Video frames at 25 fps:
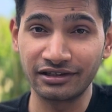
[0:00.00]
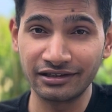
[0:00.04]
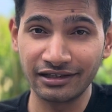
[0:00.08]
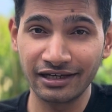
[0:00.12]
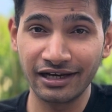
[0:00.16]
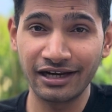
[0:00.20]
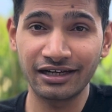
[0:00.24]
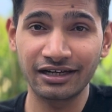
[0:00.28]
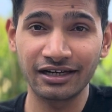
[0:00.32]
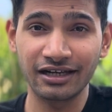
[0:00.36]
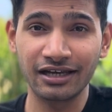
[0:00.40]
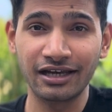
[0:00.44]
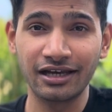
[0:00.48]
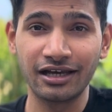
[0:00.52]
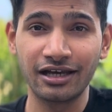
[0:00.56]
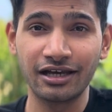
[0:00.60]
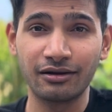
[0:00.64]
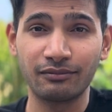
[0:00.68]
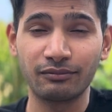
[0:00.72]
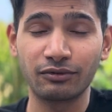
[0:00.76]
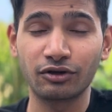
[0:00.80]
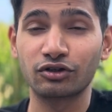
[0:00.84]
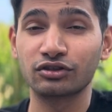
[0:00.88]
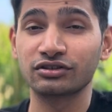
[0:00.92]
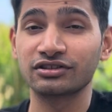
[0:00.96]
that,
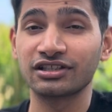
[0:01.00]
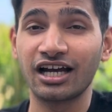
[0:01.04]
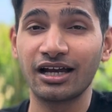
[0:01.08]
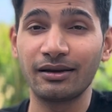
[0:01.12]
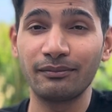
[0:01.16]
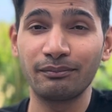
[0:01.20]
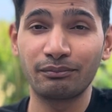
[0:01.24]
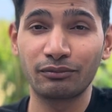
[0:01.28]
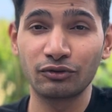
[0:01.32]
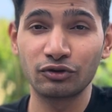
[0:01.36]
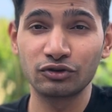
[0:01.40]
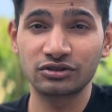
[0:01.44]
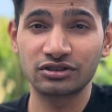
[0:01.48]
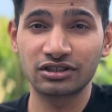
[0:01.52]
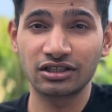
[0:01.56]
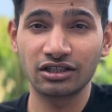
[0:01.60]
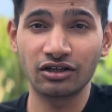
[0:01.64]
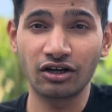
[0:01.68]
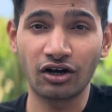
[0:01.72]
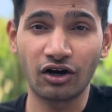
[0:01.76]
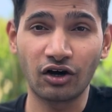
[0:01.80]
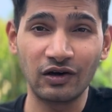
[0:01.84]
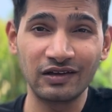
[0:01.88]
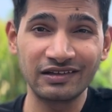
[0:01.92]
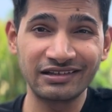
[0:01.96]
because I am posting
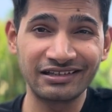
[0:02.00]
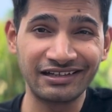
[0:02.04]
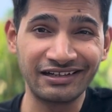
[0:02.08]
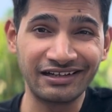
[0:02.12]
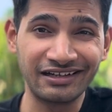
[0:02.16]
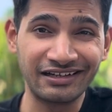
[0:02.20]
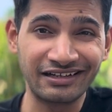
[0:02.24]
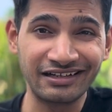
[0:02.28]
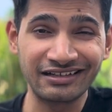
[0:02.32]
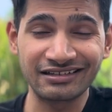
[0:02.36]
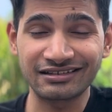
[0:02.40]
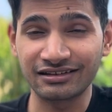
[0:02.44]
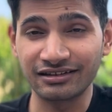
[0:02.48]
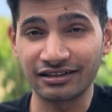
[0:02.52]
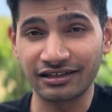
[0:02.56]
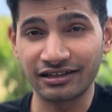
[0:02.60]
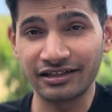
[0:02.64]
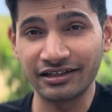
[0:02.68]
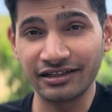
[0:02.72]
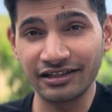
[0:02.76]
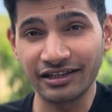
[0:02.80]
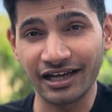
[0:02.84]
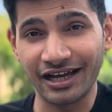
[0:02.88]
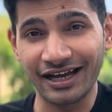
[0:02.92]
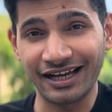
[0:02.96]
all the latest
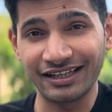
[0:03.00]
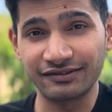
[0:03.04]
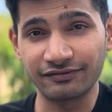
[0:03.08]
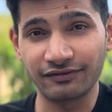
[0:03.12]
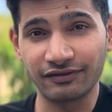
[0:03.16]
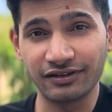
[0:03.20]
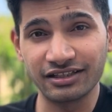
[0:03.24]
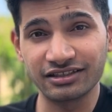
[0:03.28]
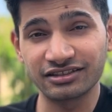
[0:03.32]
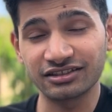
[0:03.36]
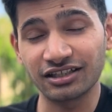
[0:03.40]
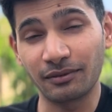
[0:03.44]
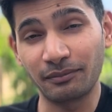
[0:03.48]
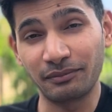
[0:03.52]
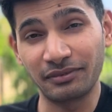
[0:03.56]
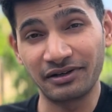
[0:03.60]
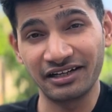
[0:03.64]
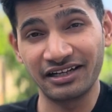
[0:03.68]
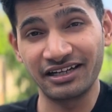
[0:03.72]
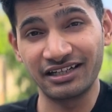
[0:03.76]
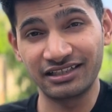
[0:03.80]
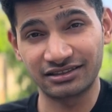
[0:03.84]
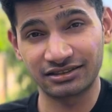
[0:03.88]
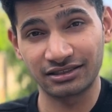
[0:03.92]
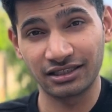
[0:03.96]
learning as well as
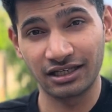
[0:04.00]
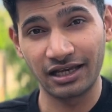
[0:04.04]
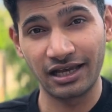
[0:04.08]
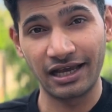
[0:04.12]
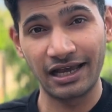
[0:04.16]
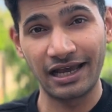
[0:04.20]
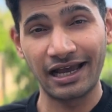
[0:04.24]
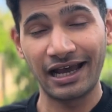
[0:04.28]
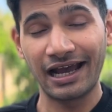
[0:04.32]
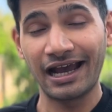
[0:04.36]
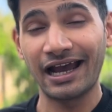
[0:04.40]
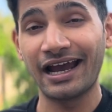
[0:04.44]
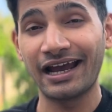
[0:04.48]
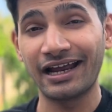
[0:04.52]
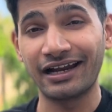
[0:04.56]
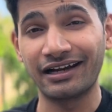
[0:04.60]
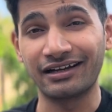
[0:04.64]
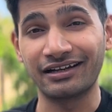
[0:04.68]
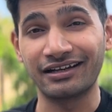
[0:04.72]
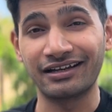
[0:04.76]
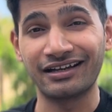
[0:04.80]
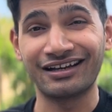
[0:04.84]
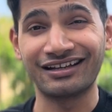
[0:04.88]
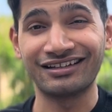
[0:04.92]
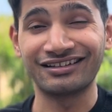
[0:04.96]
updates and
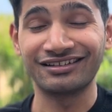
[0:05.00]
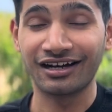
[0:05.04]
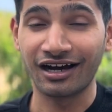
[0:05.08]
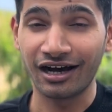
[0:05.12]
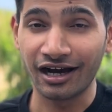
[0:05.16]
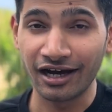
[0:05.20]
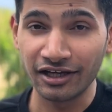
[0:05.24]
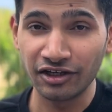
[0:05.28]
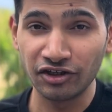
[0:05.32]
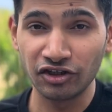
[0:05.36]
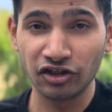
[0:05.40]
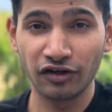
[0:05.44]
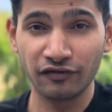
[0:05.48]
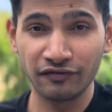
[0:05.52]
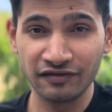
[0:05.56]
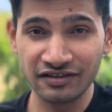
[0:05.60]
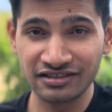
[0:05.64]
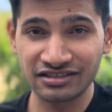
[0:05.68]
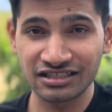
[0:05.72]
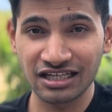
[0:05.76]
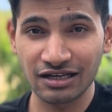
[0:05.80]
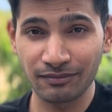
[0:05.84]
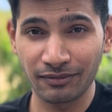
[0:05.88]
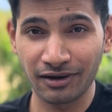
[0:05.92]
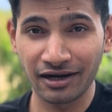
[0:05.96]
the hiring of
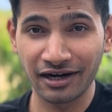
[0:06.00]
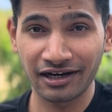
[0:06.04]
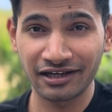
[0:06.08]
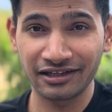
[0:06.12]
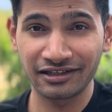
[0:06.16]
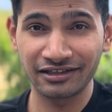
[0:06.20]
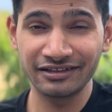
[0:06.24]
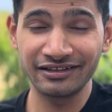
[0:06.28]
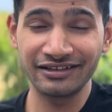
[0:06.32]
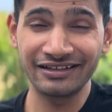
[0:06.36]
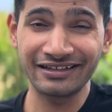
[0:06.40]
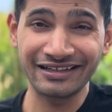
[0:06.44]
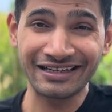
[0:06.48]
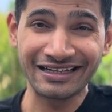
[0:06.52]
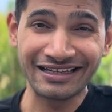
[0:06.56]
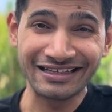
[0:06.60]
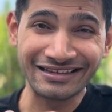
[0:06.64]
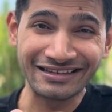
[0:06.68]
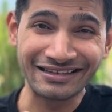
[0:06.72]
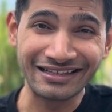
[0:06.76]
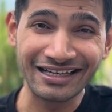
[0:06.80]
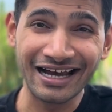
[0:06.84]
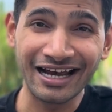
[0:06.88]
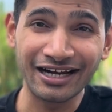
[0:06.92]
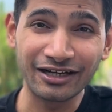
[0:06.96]
digital marketer in
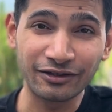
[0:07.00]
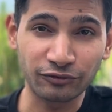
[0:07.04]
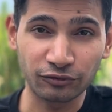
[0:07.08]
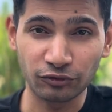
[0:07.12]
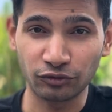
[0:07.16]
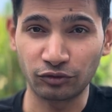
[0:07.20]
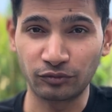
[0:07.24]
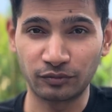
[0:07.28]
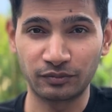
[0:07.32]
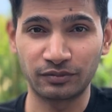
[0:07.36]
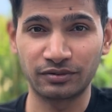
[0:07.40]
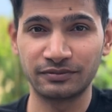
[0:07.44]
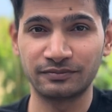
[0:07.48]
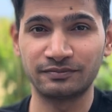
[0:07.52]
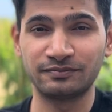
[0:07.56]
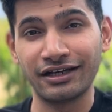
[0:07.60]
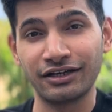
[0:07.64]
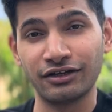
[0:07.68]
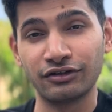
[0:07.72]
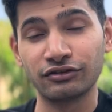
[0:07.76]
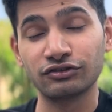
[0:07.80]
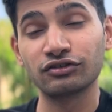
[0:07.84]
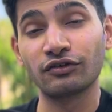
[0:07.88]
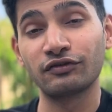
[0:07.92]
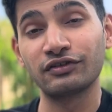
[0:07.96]
that group.
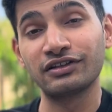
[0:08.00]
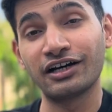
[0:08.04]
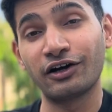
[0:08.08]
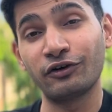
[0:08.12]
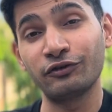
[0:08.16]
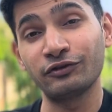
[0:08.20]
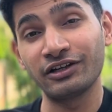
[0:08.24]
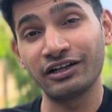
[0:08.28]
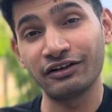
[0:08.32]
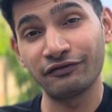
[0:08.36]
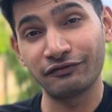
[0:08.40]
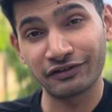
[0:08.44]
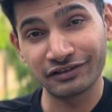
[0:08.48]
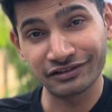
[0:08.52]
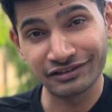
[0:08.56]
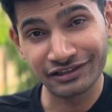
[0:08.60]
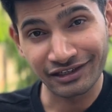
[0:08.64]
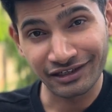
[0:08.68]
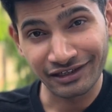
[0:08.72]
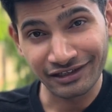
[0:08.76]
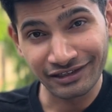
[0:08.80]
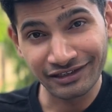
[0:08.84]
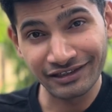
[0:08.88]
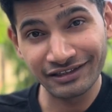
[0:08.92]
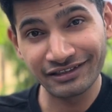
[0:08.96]
So without any further
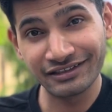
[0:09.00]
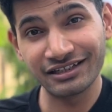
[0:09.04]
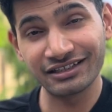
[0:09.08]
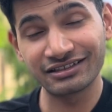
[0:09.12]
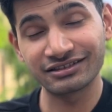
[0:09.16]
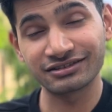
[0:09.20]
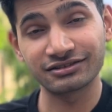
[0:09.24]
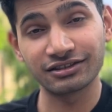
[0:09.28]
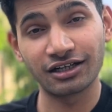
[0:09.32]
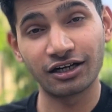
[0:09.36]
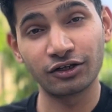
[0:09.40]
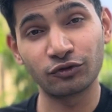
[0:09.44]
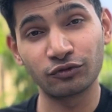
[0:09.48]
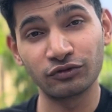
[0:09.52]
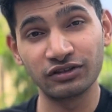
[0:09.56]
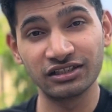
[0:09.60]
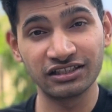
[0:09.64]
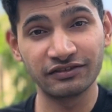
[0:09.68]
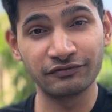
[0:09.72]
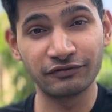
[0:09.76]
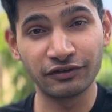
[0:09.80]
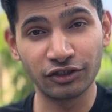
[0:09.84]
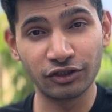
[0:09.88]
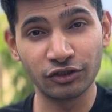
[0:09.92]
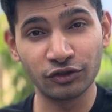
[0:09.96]
delay, let's start today's
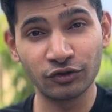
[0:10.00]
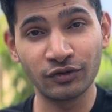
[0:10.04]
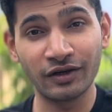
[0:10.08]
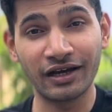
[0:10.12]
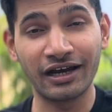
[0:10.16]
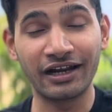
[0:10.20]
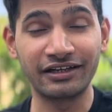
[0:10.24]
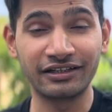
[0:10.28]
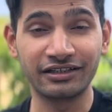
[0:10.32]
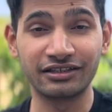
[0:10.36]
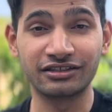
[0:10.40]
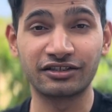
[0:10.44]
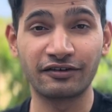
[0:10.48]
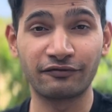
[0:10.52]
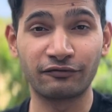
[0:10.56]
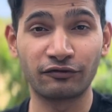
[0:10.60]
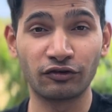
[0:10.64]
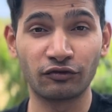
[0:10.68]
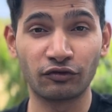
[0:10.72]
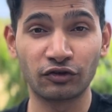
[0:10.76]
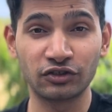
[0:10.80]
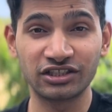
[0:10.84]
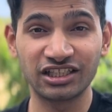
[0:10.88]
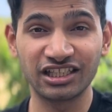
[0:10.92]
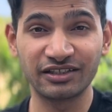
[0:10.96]
video. And yes, if you're
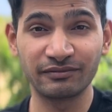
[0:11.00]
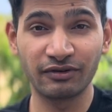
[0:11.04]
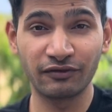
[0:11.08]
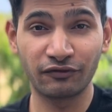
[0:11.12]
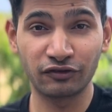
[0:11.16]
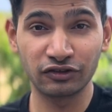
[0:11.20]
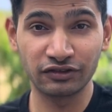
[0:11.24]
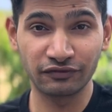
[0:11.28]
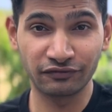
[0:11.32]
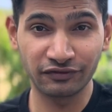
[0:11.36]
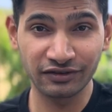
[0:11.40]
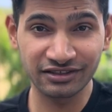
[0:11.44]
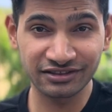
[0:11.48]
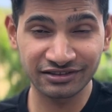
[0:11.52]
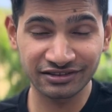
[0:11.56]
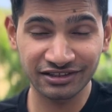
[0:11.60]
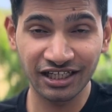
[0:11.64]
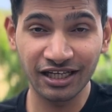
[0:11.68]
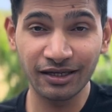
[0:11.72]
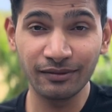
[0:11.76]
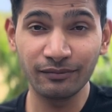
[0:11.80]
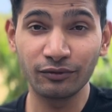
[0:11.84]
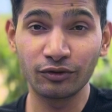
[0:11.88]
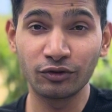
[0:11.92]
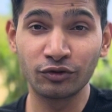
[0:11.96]
watching me for the first
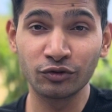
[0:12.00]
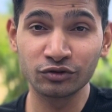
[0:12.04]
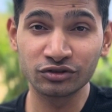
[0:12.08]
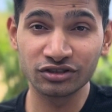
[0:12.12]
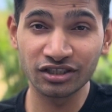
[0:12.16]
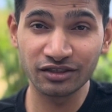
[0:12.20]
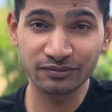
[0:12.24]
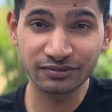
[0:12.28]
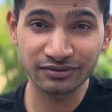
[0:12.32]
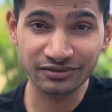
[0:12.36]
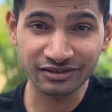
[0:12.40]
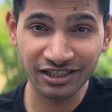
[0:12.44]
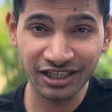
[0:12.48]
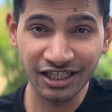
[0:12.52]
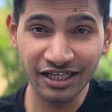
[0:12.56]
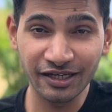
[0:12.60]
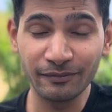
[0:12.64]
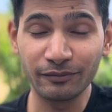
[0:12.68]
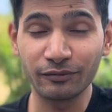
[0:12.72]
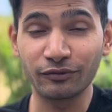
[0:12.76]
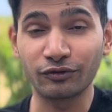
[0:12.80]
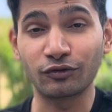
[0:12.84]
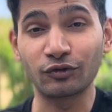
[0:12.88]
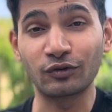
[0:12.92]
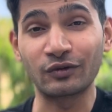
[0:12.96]
time, do
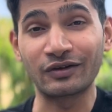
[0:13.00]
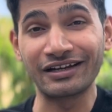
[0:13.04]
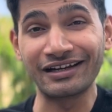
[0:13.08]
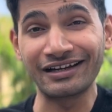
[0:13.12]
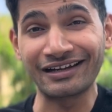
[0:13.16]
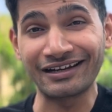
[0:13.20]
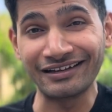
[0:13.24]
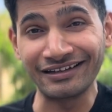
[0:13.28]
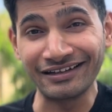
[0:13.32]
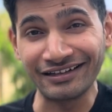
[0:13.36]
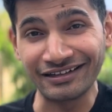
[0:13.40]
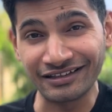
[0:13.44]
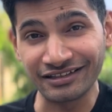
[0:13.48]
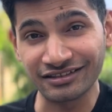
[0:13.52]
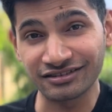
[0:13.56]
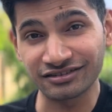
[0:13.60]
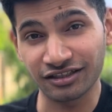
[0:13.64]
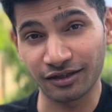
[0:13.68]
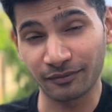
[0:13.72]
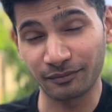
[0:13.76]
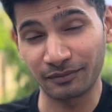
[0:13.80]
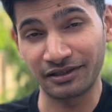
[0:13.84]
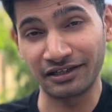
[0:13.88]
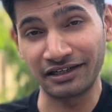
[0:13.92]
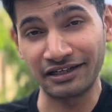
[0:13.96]
subscribe to get latest
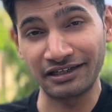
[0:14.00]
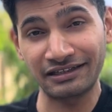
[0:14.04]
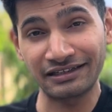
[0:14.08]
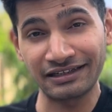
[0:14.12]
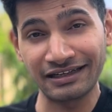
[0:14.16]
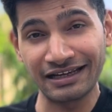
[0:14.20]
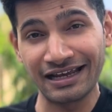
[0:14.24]
update